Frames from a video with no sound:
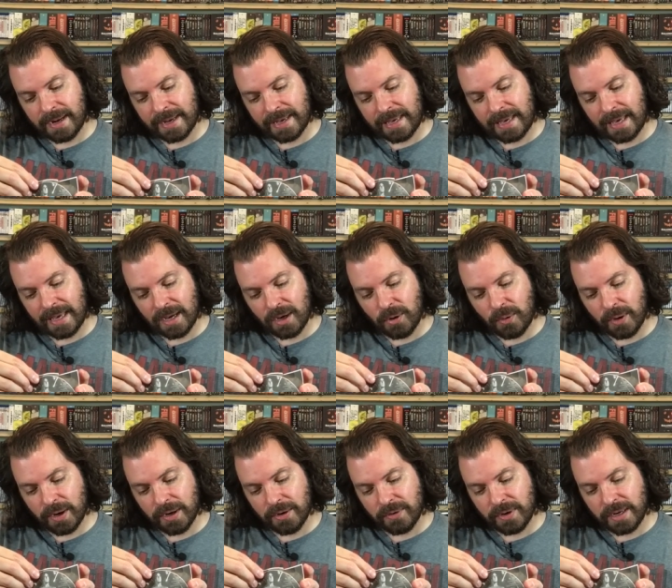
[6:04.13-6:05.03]
I can't
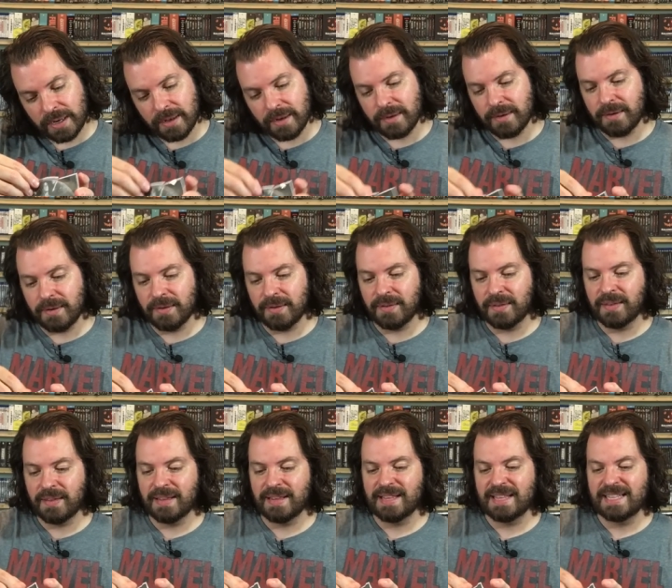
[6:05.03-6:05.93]
quite read it.
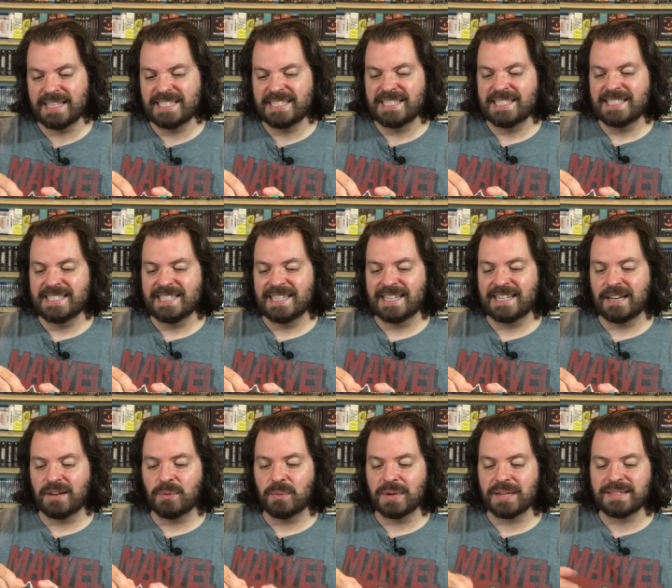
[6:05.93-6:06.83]
And
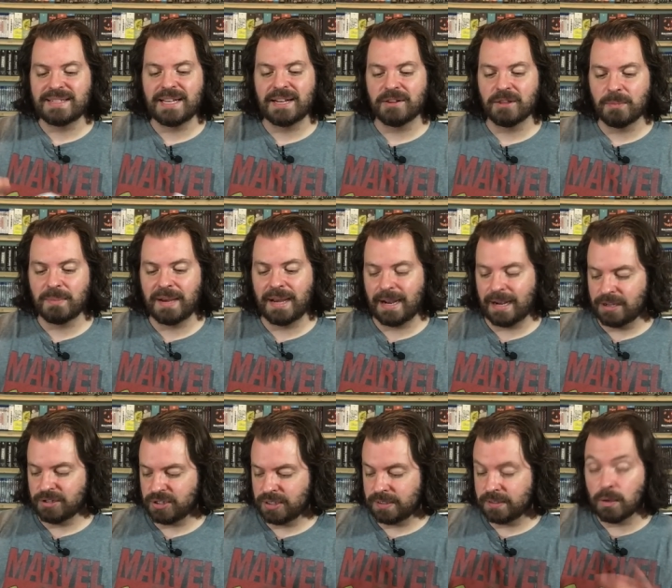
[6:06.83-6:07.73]
I don't want to tear the
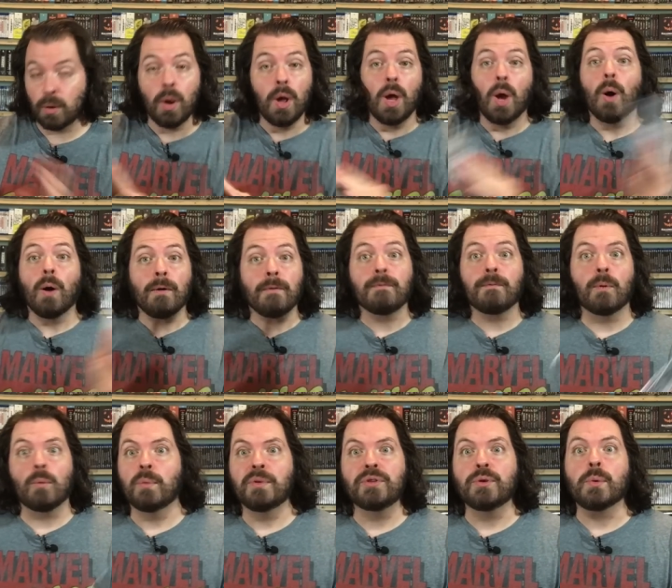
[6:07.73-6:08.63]
packaging. So...
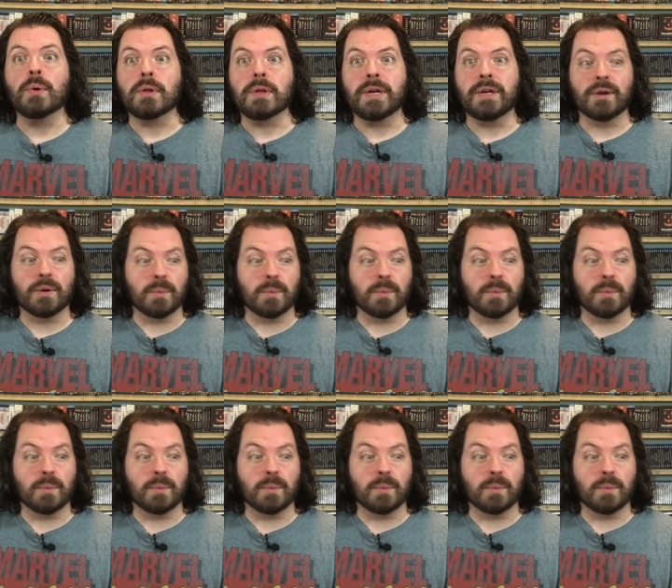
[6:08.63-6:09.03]
we'll do it later.